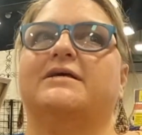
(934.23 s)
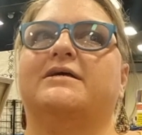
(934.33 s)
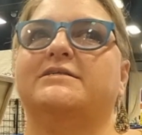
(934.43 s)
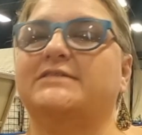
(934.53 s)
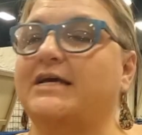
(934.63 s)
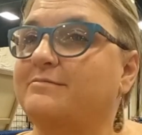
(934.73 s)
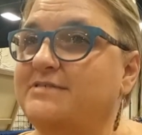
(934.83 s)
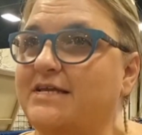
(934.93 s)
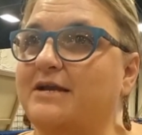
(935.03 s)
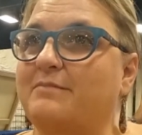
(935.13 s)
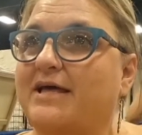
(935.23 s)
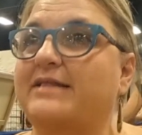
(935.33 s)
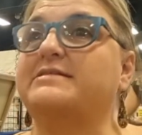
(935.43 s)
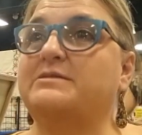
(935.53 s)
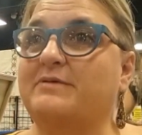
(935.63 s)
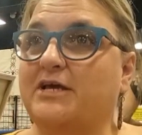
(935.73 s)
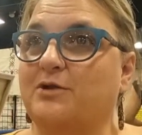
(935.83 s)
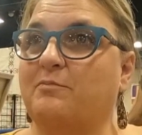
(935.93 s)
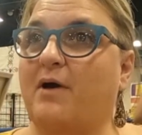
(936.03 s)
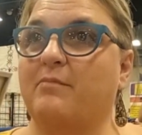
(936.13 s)
Say I'm seeing a man in the Dominican
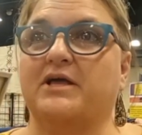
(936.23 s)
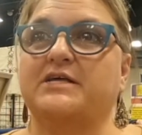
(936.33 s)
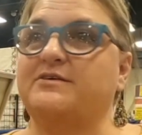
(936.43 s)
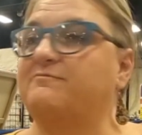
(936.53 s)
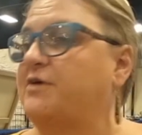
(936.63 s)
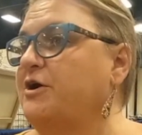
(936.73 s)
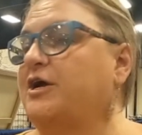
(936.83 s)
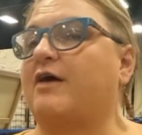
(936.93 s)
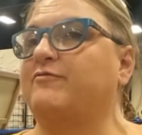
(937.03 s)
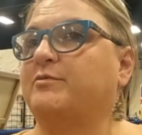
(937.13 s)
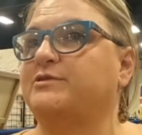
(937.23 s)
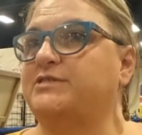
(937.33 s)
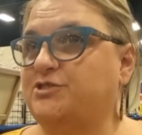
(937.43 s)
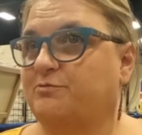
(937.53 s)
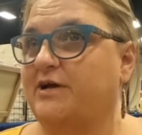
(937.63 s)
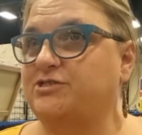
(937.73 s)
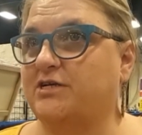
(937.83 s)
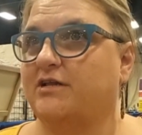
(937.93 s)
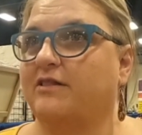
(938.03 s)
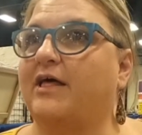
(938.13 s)
Republic. It's a very comfortable situation.
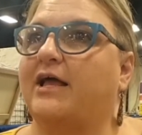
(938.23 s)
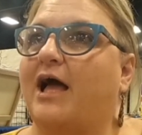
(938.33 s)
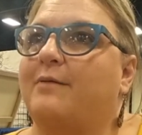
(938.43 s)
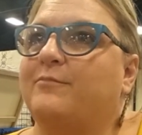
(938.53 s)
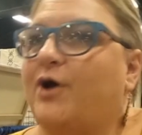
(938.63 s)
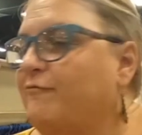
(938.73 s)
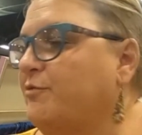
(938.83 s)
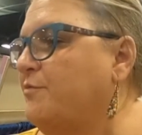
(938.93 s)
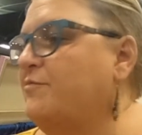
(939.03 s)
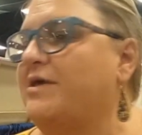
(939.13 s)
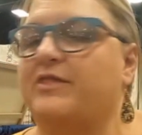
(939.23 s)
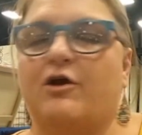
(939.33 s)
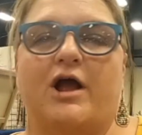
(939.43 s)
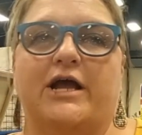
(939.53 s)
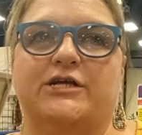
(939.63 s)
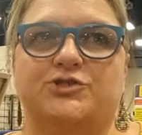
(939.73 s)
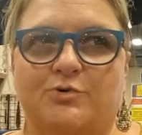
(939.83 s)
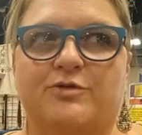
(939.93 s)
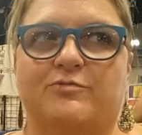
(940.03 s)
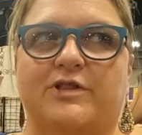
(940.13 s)
Like, I'm comfortable being there. I
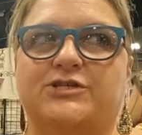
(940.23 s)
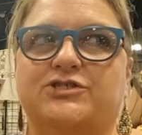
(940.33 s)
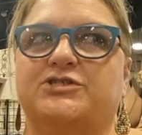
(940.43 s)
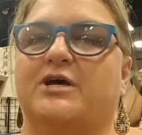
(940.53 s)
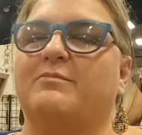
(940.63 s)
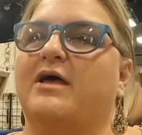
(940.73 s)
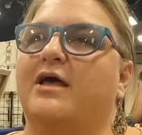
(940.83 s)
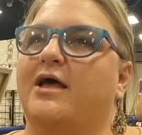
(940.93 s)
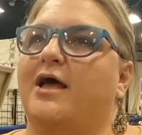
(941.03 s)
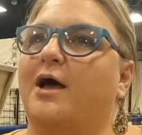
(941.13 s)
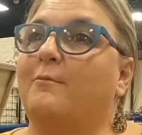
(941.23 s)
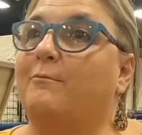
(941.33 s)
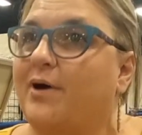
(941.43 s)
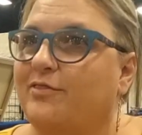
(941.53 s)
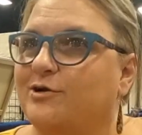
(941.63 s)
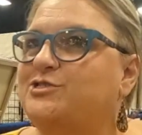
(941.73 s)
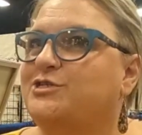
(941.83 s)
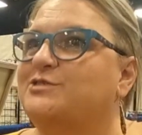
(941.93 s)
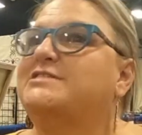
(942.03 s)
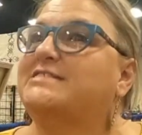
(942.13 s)
enjoy the relationship, but there's
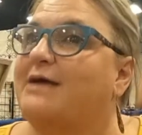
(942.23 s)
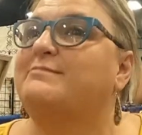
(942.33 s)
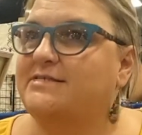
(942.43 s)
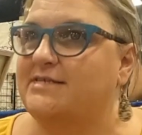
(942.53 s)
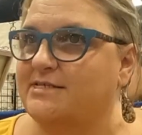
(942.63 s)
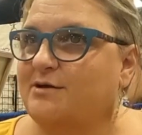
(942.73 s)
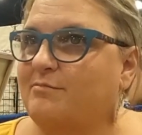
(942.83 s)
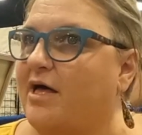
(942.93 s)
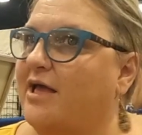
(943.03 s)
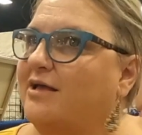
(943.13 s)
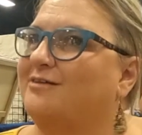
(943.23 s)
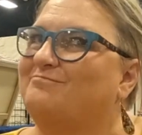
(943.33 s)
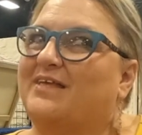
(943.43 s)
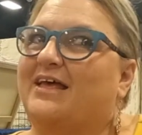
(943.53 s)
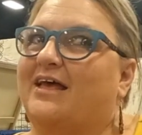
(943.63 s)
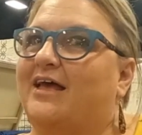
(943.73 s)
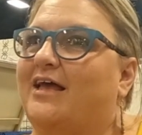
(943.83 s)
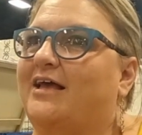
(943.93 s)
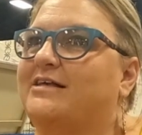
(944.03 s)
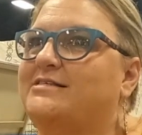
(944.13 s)
still skepticism. Like,
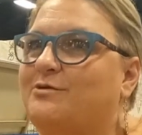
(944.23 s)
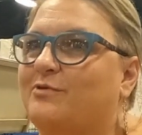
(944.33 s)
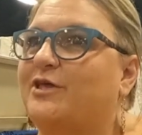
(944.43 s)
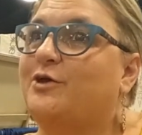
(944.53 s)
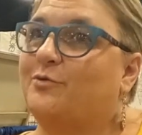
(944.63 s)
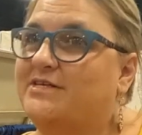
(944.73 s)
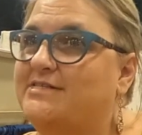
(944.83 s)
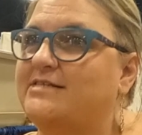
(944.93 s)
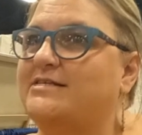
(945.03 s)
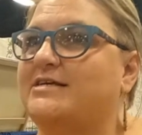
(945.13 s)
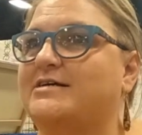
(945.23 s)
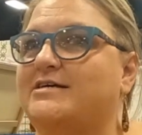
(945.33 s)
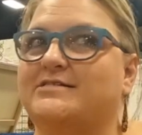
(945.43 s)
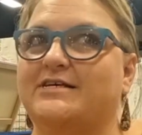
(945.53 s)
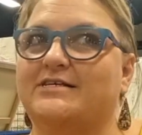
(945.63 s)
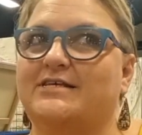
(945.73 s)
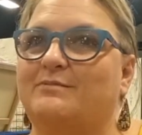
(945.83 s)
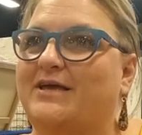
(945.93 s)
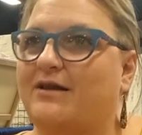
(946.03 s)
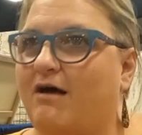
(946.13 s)
is he really who he says he is? Is he
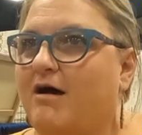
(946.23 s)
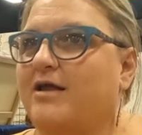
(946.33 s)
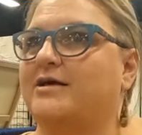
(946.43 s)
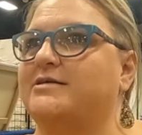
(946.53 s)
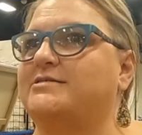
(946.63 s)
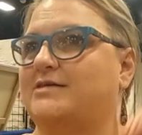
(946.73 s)
being honest?